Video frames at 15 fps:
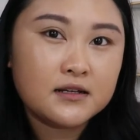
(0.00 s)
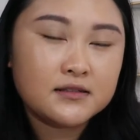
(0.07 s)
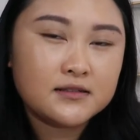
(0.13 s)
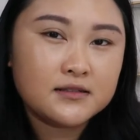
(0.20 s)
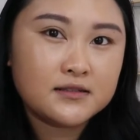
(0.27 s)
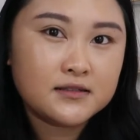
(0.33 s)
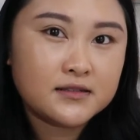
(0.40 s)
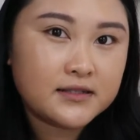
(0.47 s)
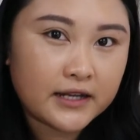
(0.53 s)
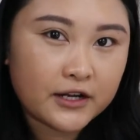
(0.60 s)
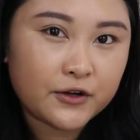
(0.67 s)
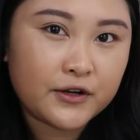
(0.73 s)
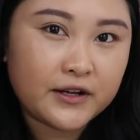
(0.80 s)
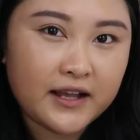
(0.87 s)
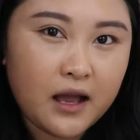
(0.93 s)

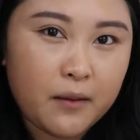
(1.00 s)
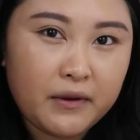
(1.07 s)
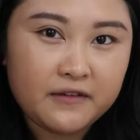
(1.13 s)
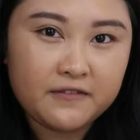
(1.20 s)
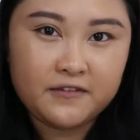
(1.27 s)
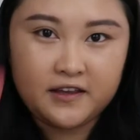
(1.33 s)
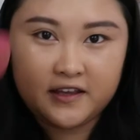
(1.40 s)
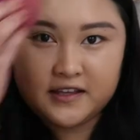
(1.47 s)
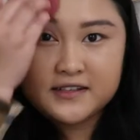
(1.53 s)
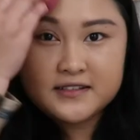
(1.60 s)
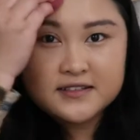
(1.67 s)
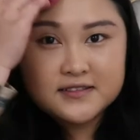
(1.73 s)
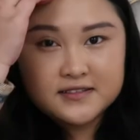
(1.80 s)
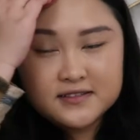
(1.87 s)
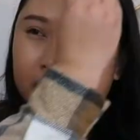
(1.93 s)
staring at my
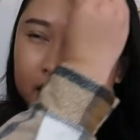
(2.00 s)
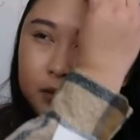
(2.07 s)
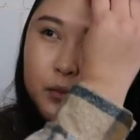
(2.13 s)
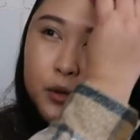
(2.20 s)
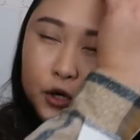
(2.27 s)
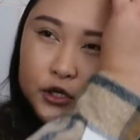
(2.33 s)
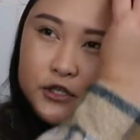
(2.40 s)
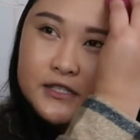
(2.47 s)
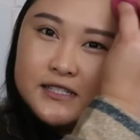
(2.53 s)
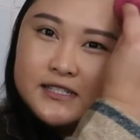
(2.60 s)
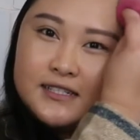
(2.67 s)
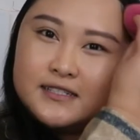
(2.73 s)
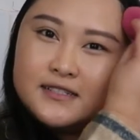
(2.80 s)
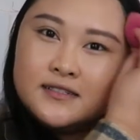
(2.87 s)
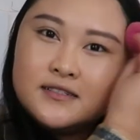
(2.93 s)
face in
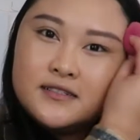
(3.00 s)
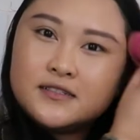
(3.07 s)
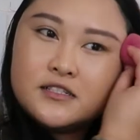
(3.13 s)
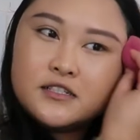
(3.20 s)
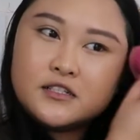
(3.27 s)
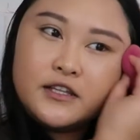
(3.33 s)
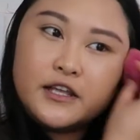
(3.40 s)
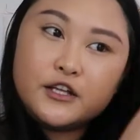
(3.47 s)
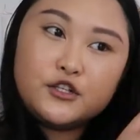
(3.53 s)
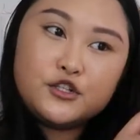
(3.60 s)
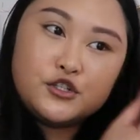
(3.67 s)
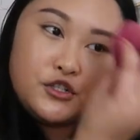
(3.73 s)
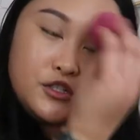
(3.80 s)
person to like